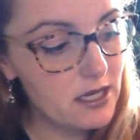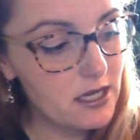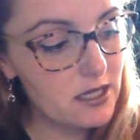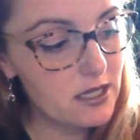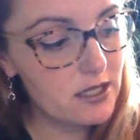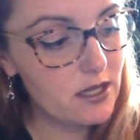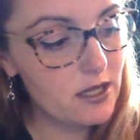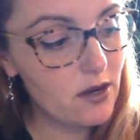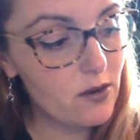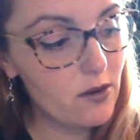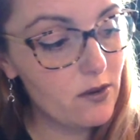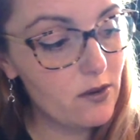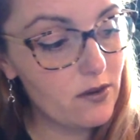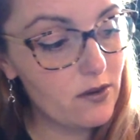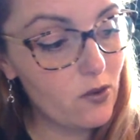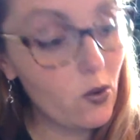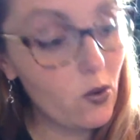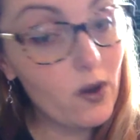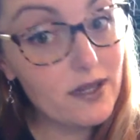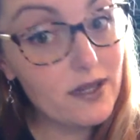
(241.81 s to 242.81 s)
So,
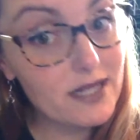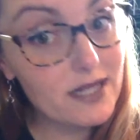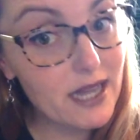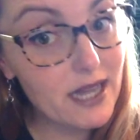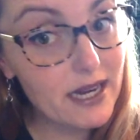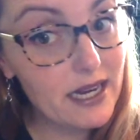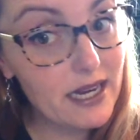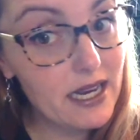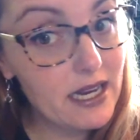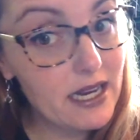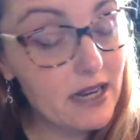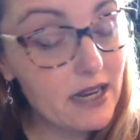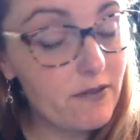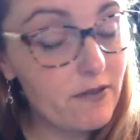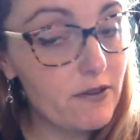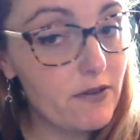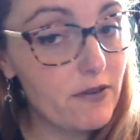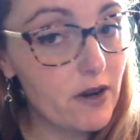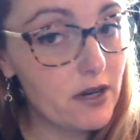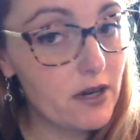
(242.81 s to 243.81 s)
or sign in if
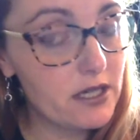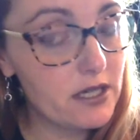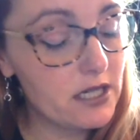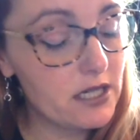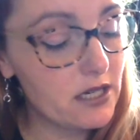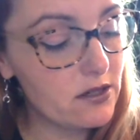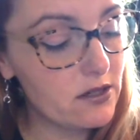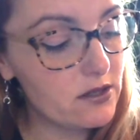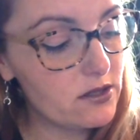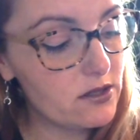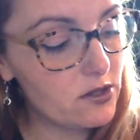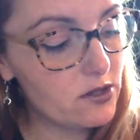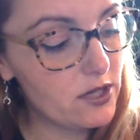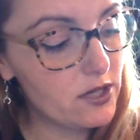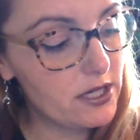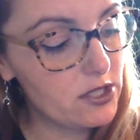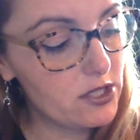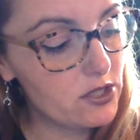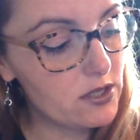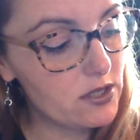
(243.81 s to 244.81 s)
you've already done
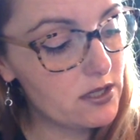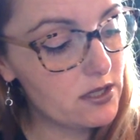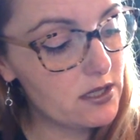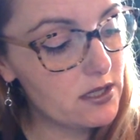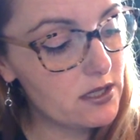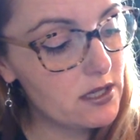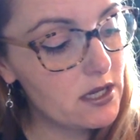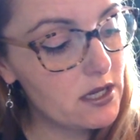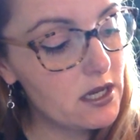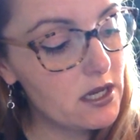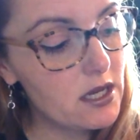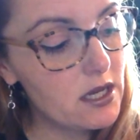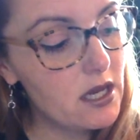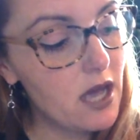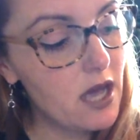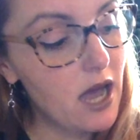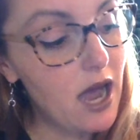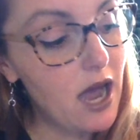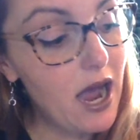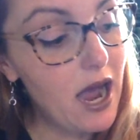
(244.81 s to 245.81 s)
credentials.
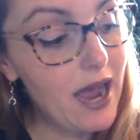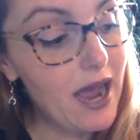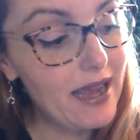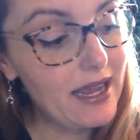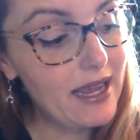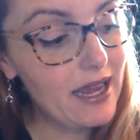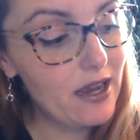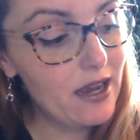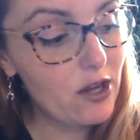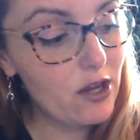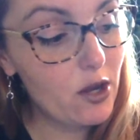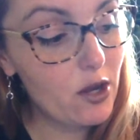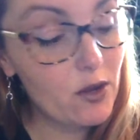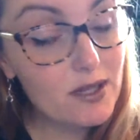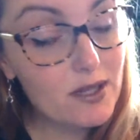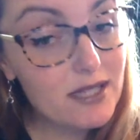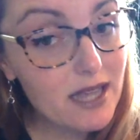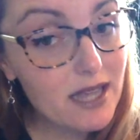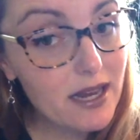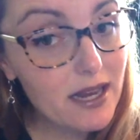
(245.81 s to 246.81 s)
I can't go
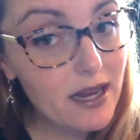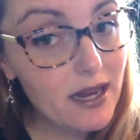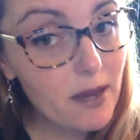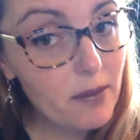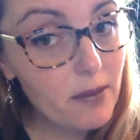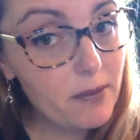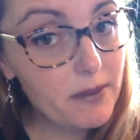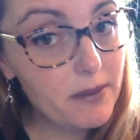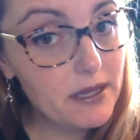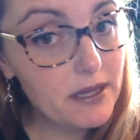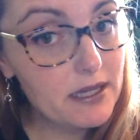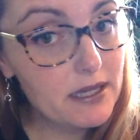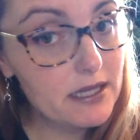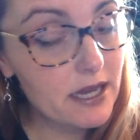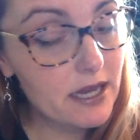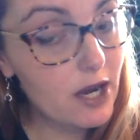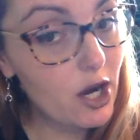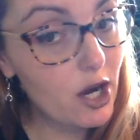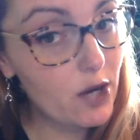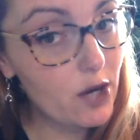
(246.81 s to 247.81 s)
to sign up because
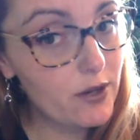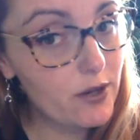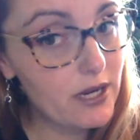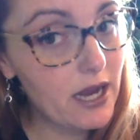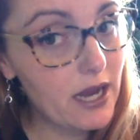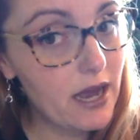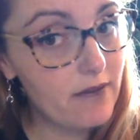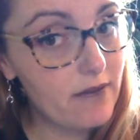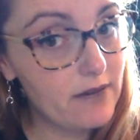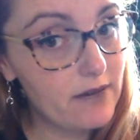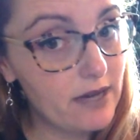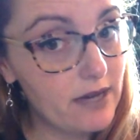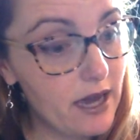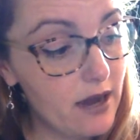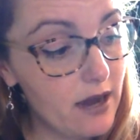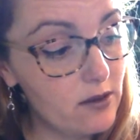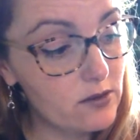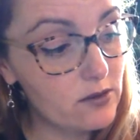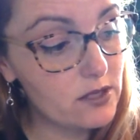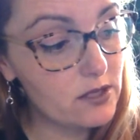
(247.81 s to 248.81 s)
I already have an
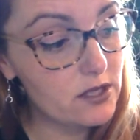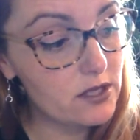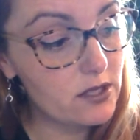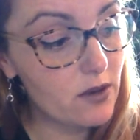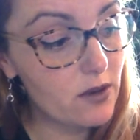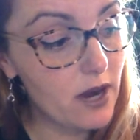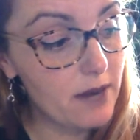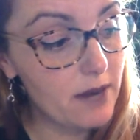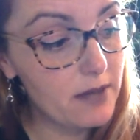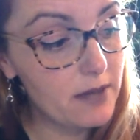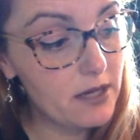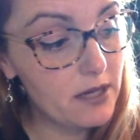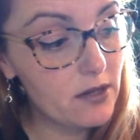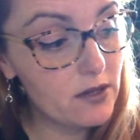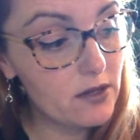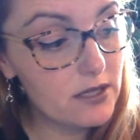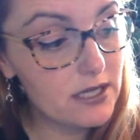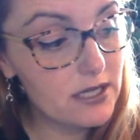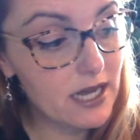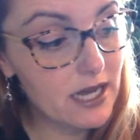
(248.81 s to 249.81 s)
account. So I'm going to go
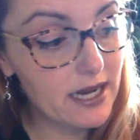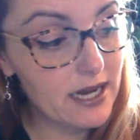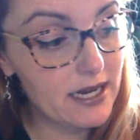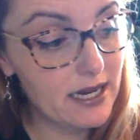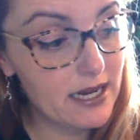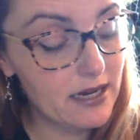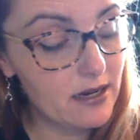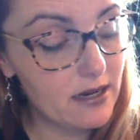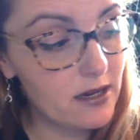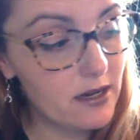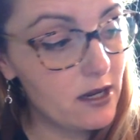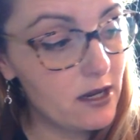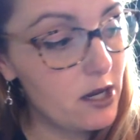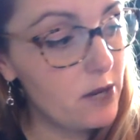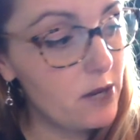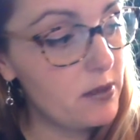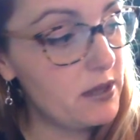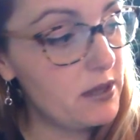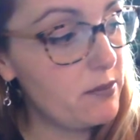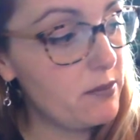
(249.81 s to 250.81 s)
to sign in,
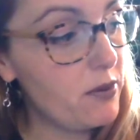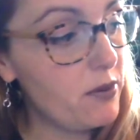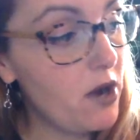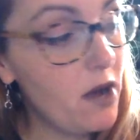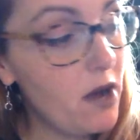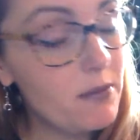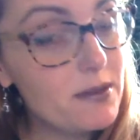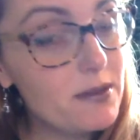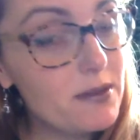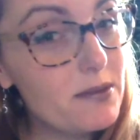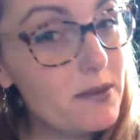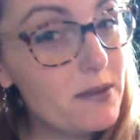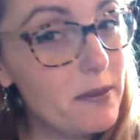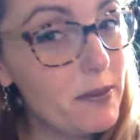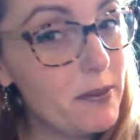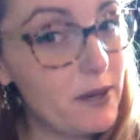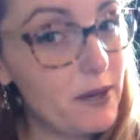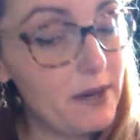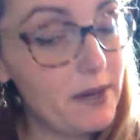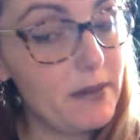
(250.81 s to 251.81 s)
but the prompts will be
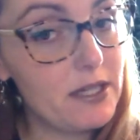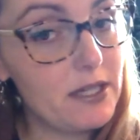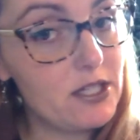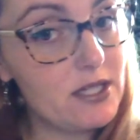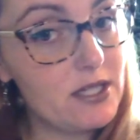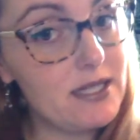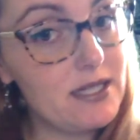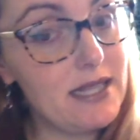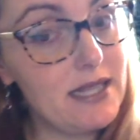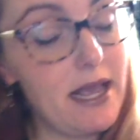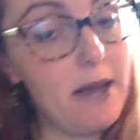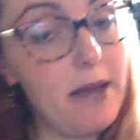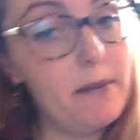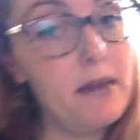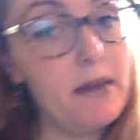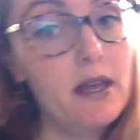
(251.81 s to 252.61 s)
pretty much the same.